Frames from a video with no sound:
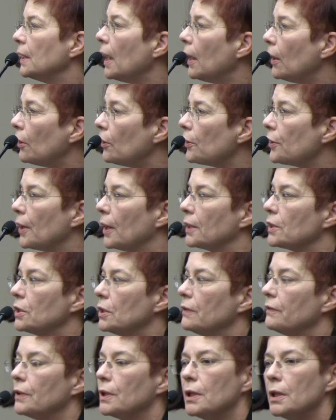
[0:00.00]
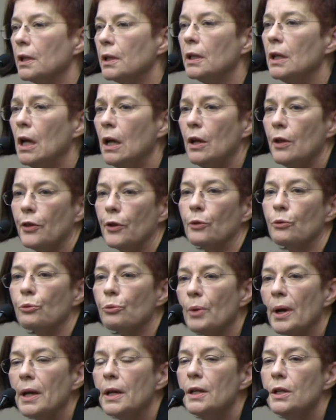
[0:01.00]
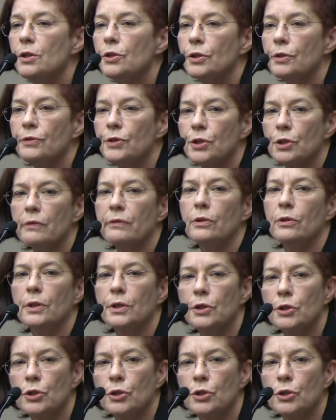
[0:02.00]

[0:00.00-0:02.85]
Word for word: health activity, the range of civil and